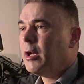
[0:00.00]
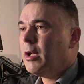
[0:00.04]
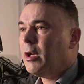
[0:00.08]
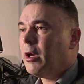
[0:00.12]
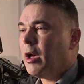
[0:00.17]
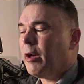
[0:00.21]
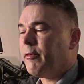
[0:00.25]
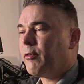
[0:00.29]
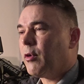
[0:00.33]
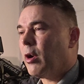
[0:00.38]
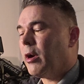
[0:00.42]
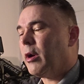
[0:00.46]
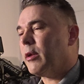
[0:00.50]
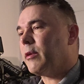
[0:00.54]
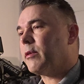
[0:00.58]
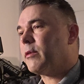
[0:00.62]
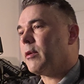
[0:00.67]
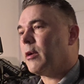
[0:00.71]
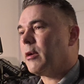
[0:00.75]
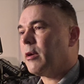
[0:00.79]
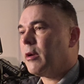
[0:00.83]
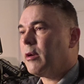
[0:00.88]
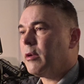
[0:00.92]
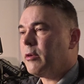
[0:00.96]
I've got
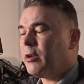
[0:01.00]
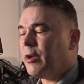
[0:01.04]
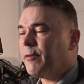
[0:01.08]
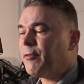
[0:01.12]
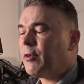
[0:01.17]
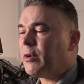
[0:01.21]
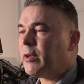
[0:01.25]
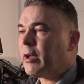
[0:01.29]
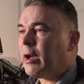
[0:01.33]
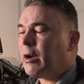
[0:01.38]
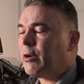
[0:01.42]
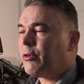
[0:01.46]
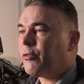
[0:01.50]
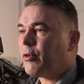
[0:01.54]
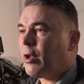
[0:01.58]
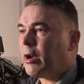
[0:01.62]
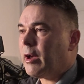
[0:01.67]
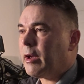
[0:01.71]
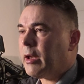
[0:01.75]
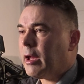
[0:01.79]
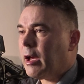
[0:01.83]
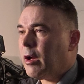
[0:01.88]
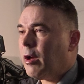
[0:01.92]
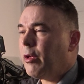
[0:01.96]
different tires on it
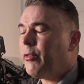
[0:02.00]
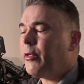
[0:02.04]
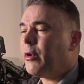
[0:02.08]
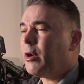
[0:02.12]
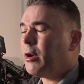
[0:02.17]
now that